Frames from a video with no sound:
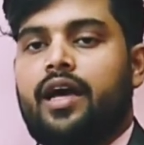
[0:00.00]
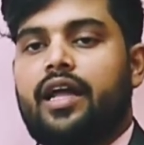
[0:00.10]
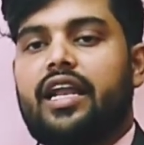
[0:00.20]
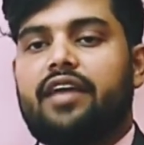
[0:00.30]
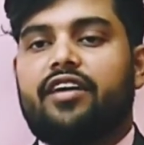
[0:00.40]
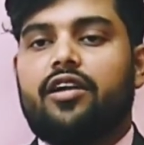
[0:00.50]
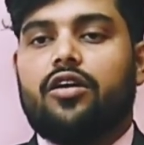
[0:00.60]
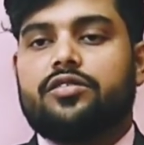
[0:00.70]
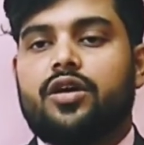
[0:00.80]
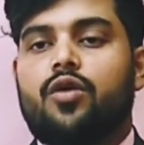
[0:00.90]
Labor
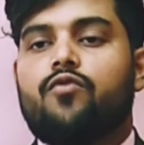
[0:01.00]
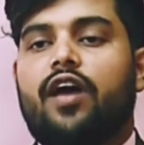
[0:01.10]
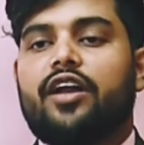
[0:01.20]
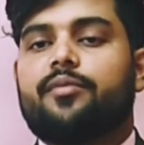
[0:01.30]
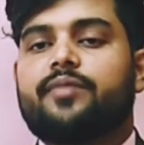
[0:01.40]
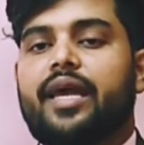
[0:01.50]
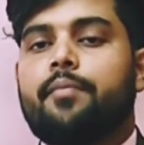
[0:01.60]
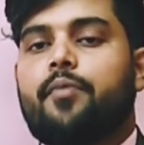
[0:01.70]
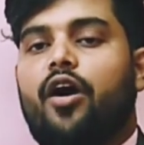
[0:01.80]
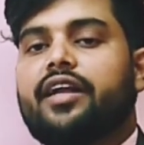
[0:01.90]
laws. One of the
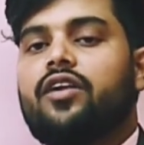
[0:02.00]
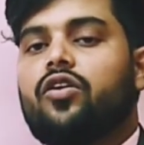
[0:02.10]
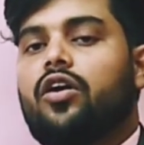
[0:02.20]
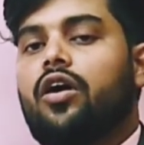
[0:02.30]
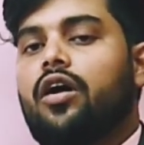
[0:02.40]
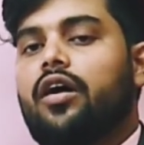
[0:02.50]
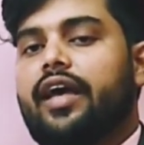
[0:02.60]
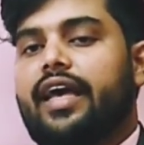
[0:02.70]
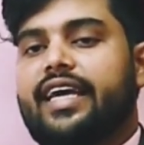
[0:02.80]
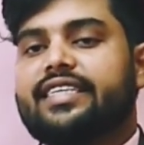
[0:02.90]
important law
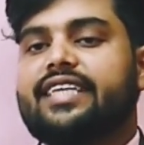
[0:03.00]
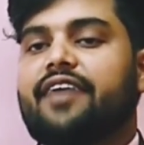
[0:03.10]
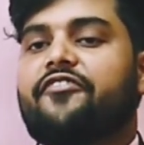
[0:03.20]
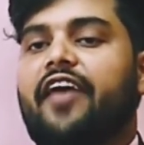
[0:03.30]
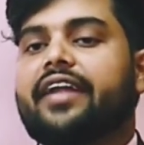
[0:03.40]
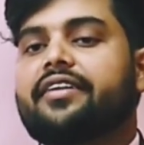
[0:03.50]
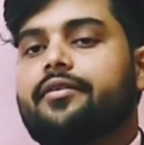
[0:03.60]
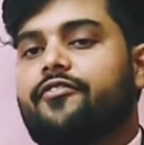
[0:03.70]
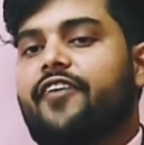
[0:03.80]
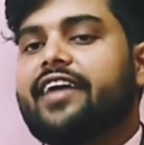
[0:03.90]
is the
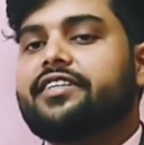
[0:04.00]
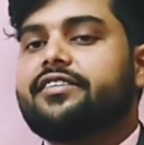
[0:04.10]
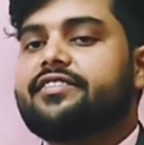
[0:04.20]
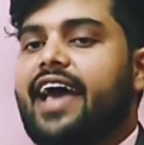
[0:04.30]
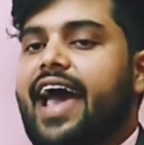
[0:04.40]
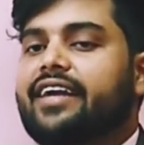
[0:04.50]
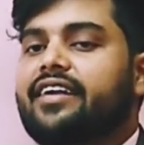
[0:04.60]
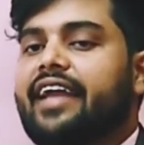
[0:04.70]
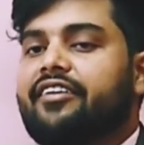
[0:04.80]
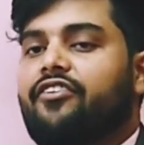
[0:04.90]
Factories Act
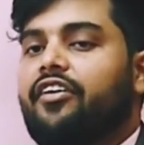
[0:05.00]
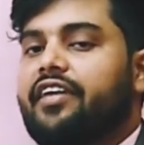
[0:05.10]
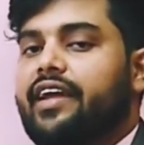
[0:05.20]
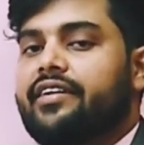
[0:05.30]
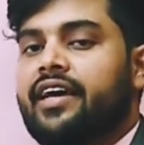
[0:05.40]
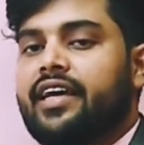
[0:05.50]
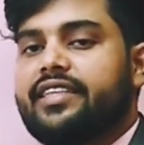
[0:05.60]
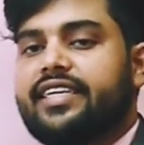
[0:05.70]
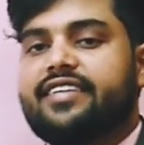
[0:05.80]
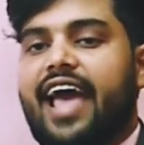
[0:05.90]
1948.
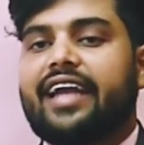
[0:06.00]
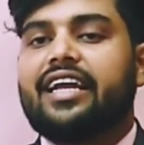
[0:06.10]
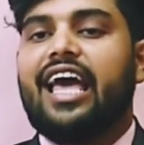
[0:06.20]
This act